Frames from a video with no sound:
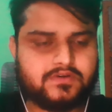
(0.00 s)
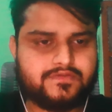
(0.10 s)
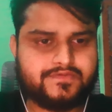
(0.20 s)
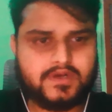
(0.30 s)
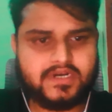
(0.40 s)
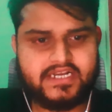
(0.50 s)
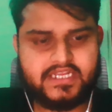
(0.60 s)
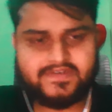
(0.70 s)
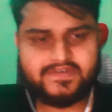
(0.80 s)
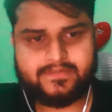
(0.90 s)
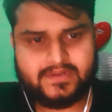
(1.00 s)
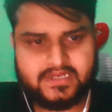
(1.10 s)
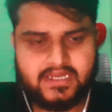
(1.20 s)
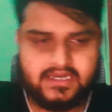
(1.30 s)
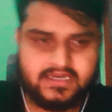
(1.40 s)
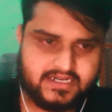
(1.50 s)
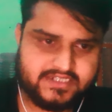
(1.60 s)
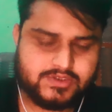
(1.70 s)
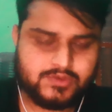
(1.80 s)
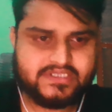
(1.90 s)
already available
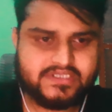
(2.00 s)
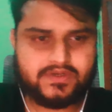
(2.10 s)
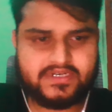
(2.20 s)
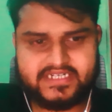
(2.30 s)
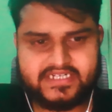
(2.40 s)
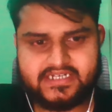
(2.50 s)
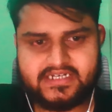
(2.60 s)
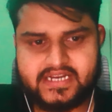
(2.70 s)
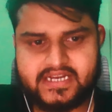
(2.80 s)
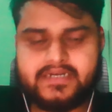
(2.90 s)
resumes on internet, right?